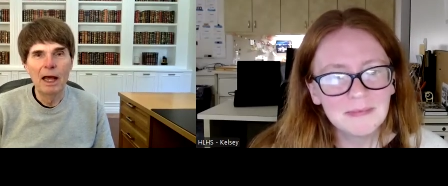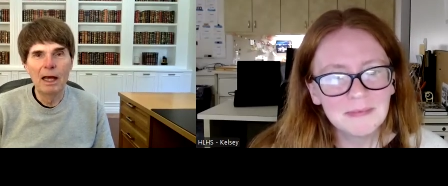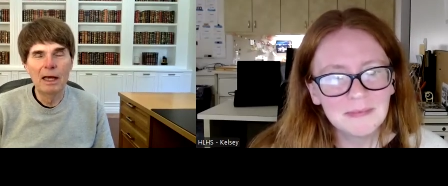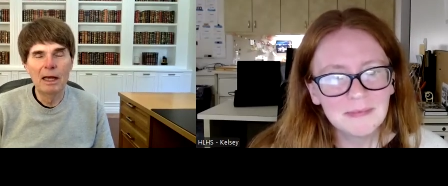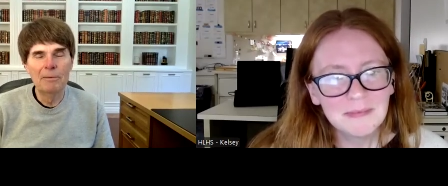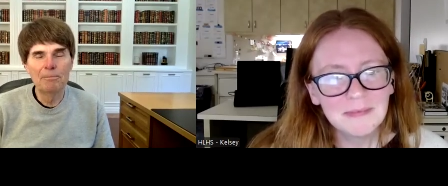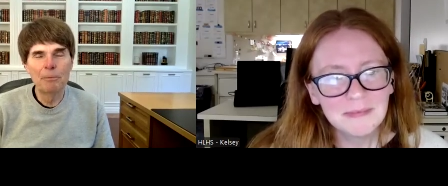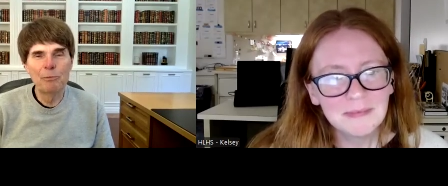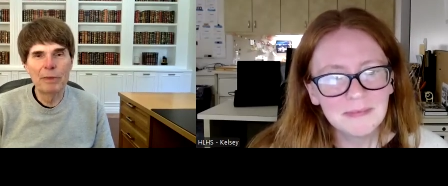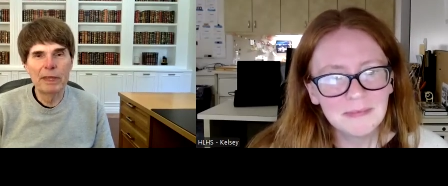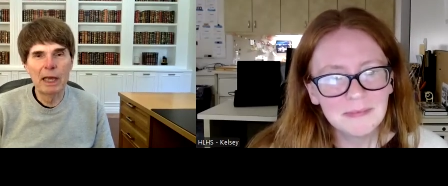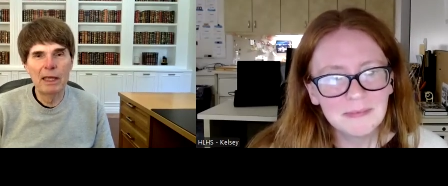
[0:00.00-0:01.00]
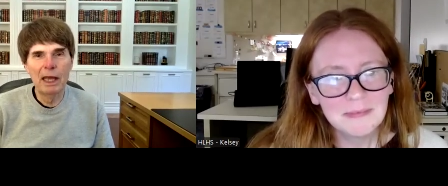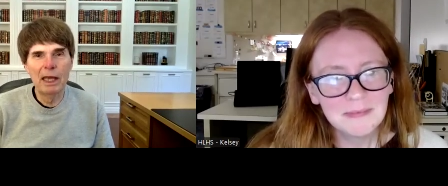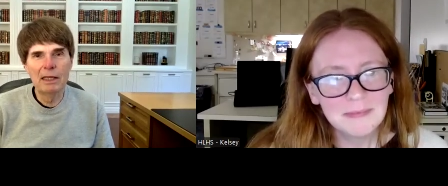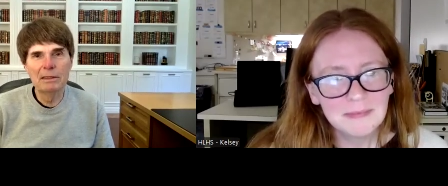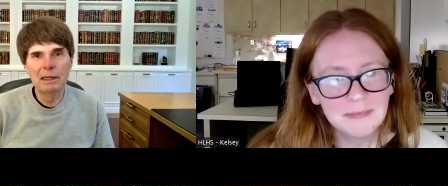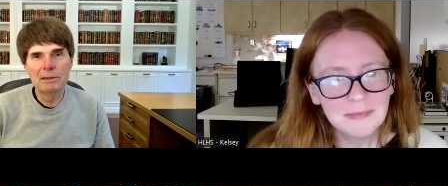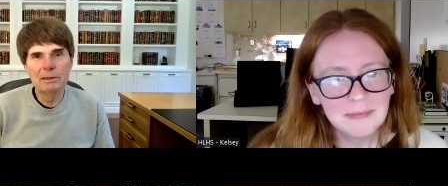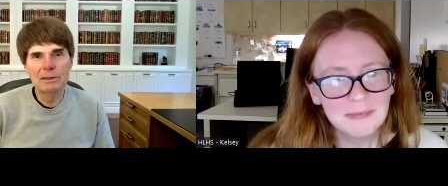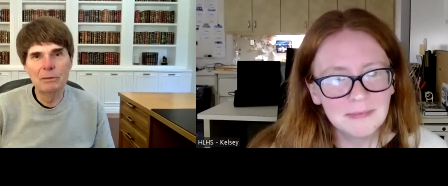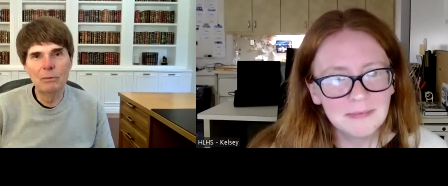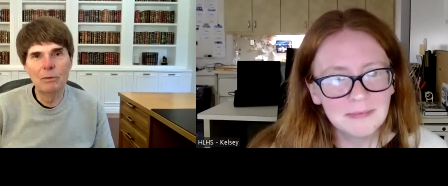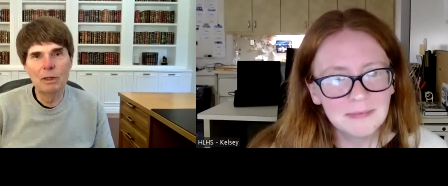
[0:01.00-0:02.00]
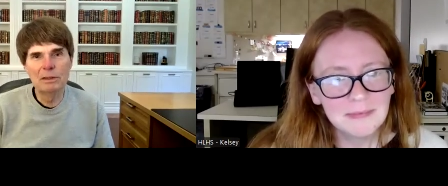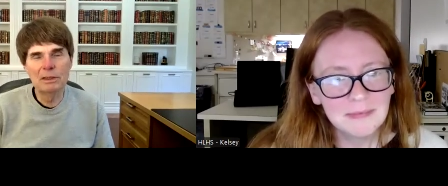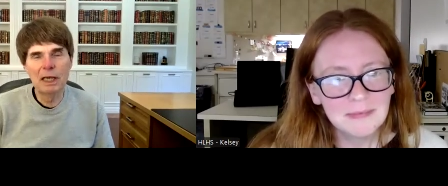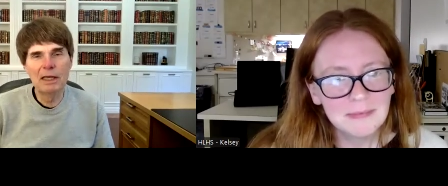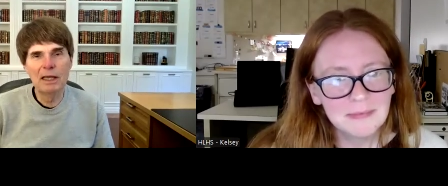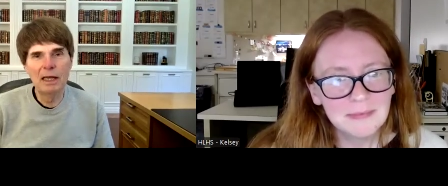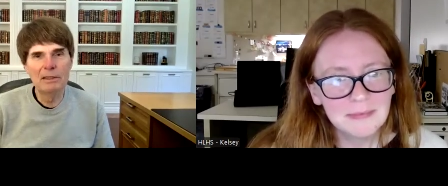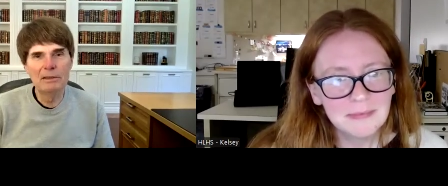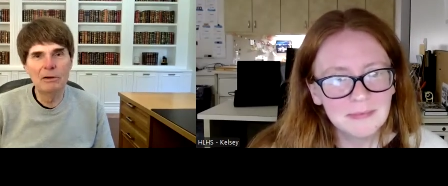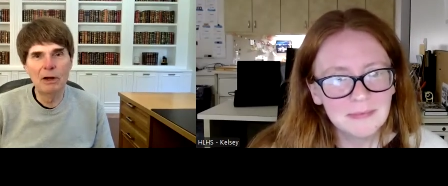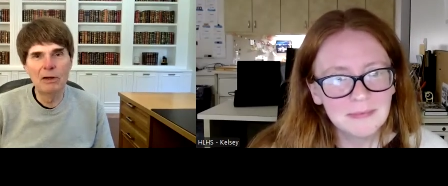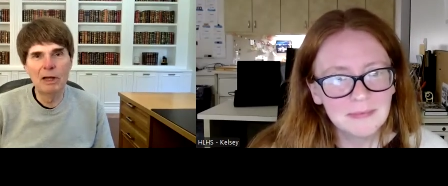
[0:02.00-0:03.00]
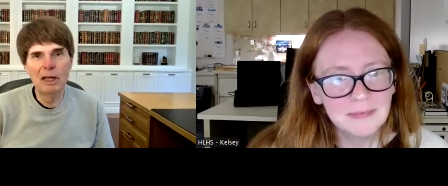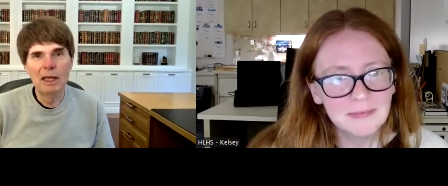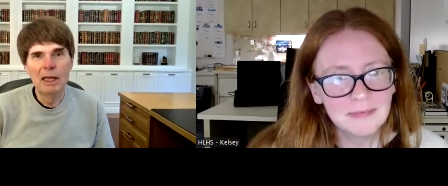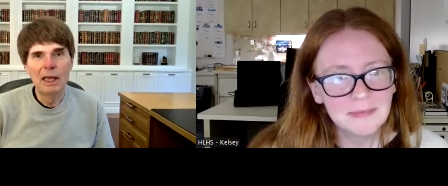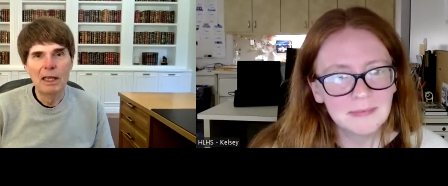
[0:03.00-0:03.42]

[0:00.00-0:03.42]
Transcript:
Speaker 1: Uh, and once I had a dog,